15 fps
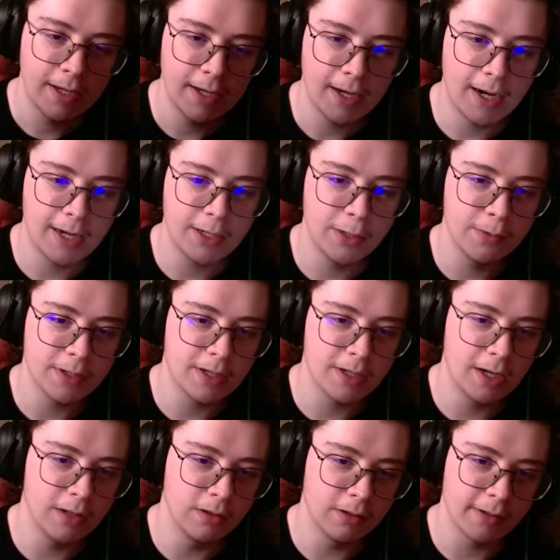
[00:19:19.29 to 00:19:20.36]
I know it's not
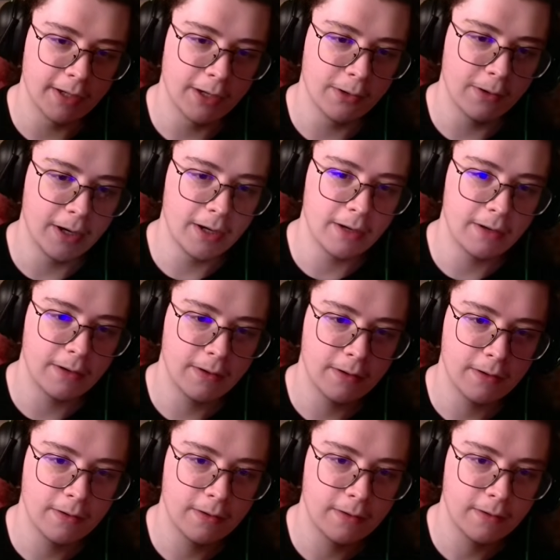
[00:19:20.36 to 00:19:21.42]
looking great.
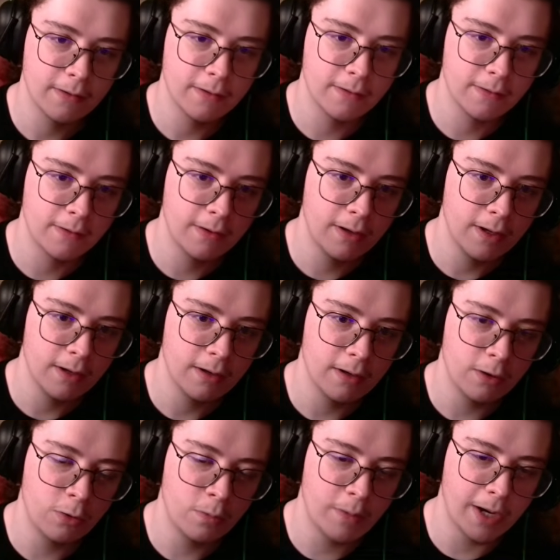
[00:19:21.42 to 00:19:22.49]

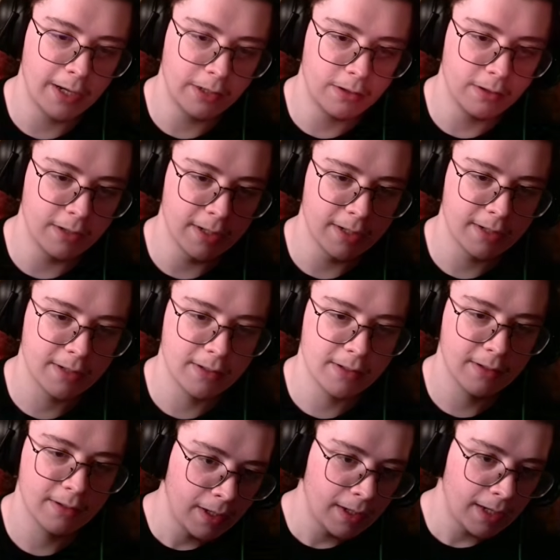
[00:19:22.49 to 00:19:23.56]
Oh my goodness.
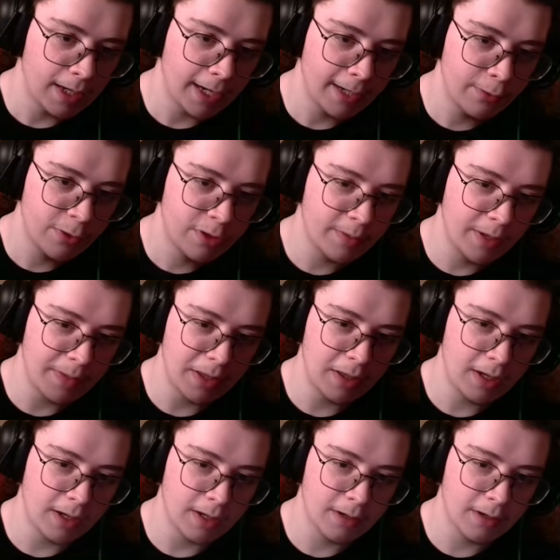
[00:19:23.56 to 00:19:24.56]
I know what you might be thinking.